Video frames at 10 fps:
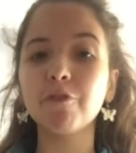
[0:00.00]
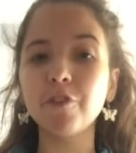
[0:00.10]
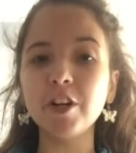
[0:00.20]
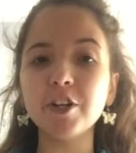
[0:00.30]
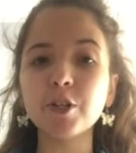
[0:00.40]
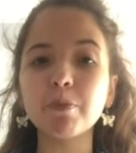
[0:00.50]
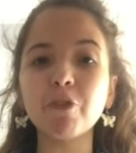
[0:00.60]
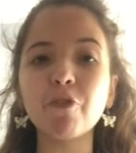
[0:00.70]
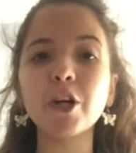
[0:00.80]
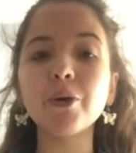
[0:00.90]
First,
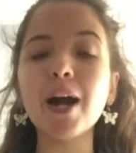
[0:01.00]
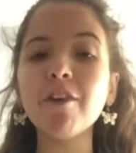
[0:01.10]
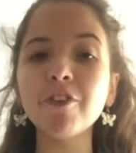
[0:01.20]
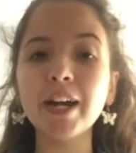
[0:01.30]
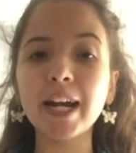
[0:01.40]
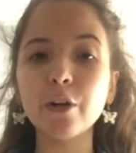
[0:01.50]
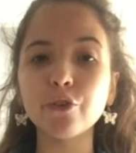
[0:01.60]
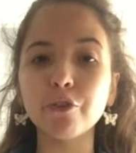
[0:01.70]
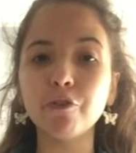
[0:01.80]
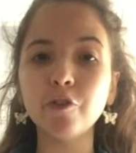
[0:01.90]
before you ever
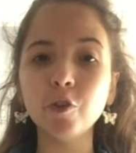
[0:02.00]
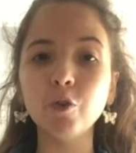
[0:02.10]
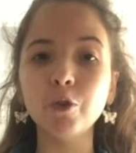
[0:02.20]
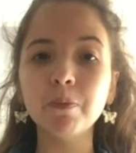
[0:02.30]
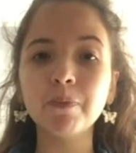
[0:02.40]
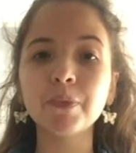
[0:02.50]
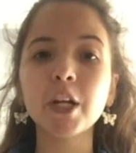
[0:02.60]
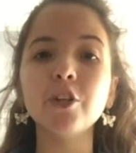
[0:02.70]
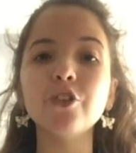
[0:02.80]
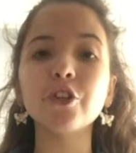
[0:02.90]
handle food,
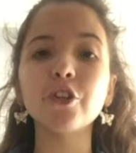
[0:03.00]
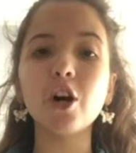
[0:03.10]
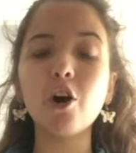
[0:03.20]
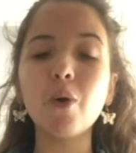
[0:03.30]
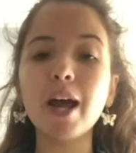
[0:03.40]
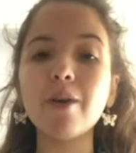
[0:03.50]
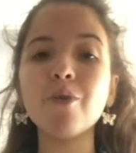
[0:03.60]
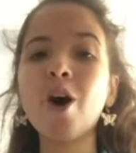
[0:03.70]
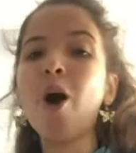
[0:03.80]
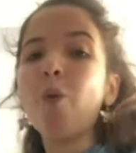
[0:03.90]
you go
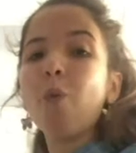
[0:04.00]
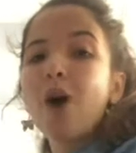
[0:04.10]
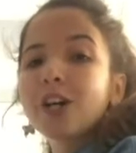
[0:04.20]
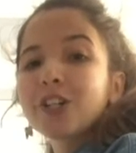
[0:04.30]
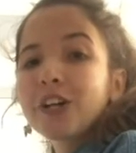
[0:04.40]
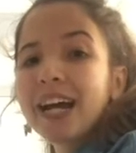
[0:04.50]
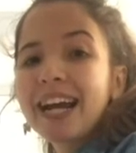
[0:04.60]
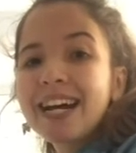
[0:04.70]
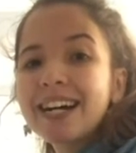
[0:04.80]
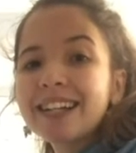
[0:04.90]
and wash your
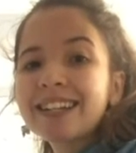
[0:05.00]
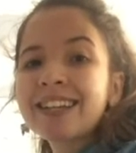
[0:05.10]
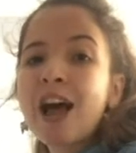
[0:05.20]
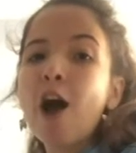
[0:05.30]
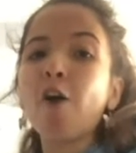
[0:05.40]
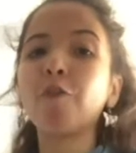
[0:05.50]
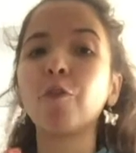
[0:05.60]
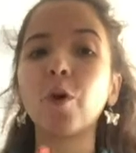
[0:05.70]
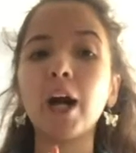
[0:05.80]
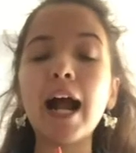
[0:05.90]
hands
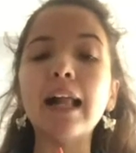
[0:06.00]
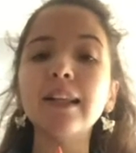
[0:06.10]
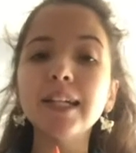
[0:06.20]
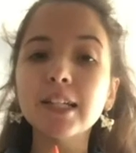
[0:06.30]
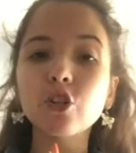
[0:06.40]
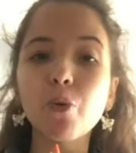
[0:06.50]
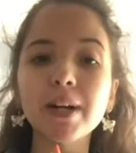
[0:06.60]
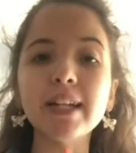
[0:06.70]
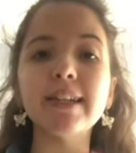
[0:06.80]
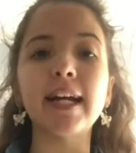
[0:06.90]
for at least
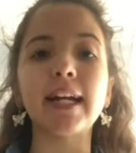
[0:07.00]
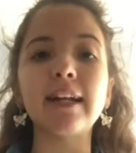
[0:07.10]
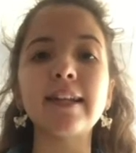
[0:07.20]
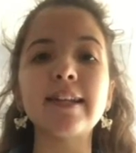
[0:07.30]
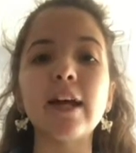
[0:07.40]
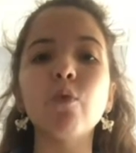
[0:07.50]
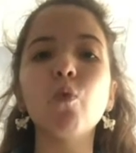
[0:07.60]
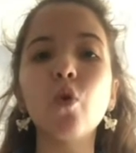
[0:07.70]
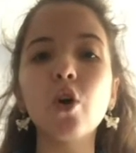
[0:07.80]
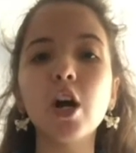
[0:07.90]
20 seconds in
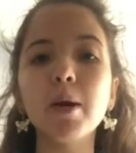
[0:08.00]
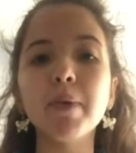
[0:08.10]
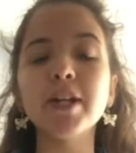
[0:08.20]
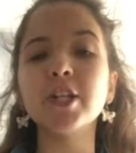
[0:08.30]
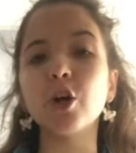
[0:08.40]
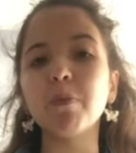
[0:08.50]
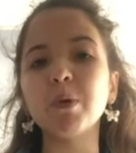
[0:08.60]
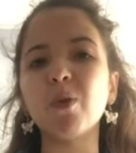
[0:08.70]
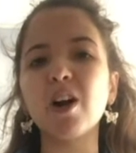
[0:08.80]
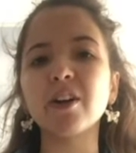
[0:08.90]
warm and soapy
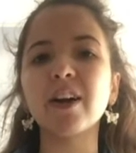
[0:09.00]
water.